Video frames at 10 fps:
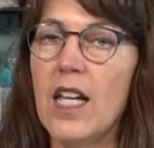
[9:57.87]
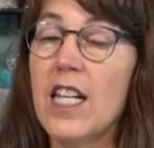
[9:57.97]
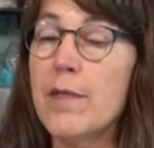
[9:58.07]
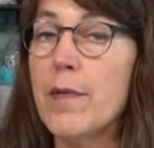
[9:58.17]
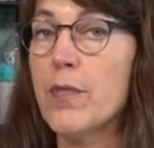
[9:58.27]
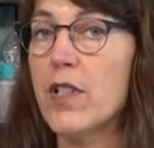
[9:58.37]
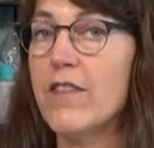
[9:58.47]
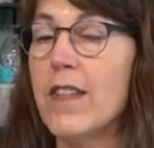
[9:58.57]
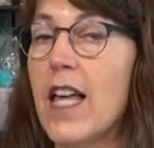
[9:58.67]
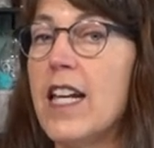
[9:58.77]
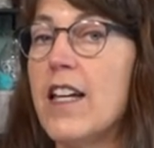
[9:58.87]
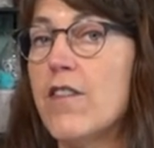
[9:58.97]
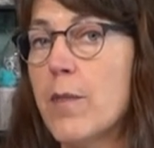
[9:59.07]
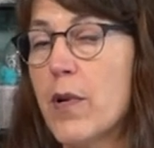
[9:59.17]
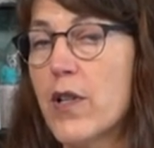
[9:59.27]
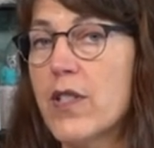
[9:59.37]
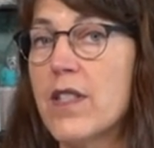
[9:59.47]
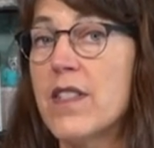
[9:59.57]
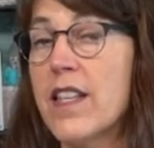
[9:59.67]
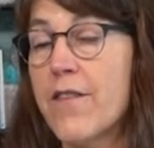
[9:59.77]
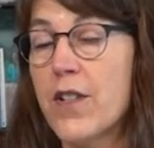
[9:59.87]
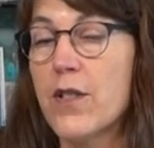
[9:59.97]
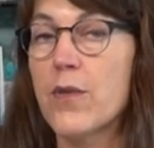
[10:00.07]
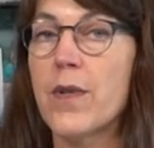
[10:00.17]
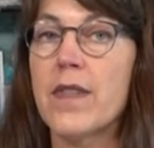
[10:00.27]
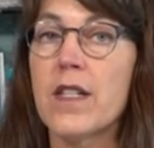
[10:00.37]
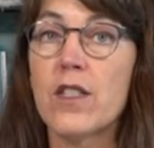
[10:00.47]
It has been proven that if a person suffers with